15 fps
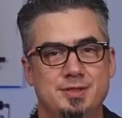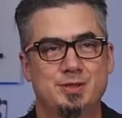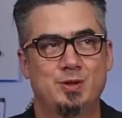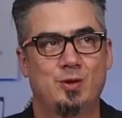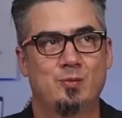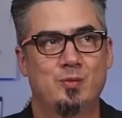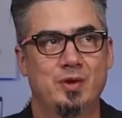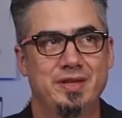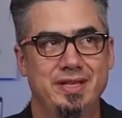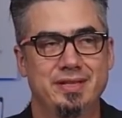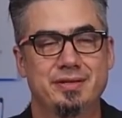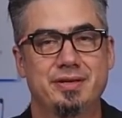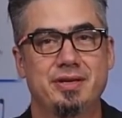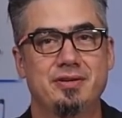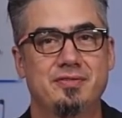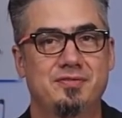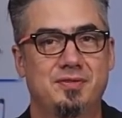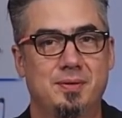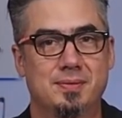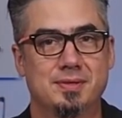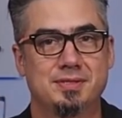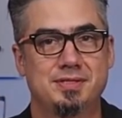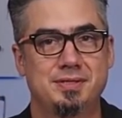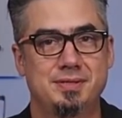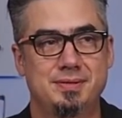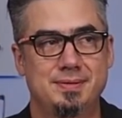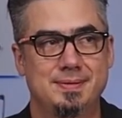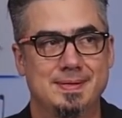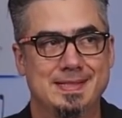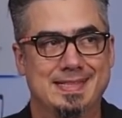So I'm really looking forward
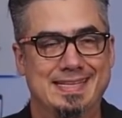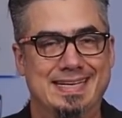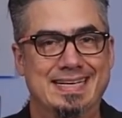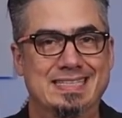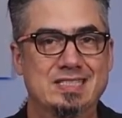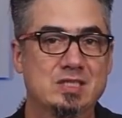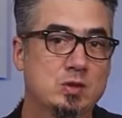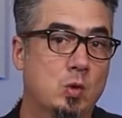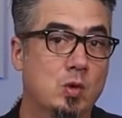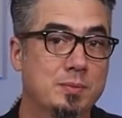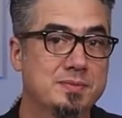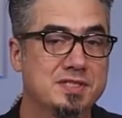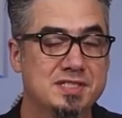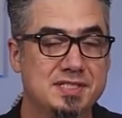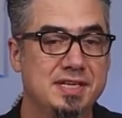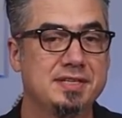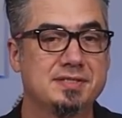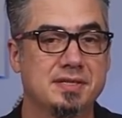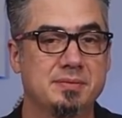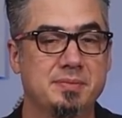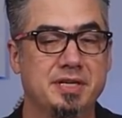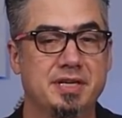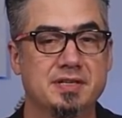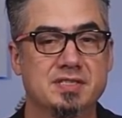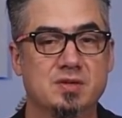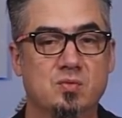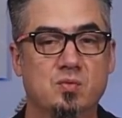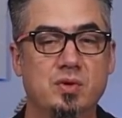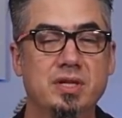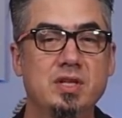to the next storm season because I
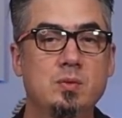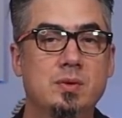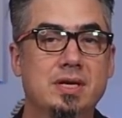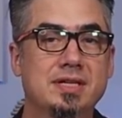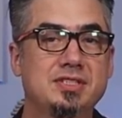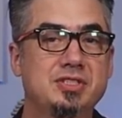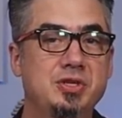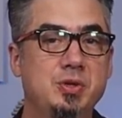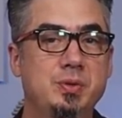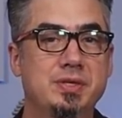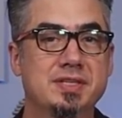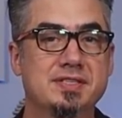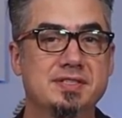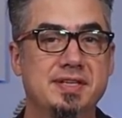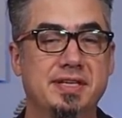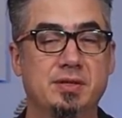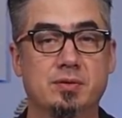really want to tune this thing.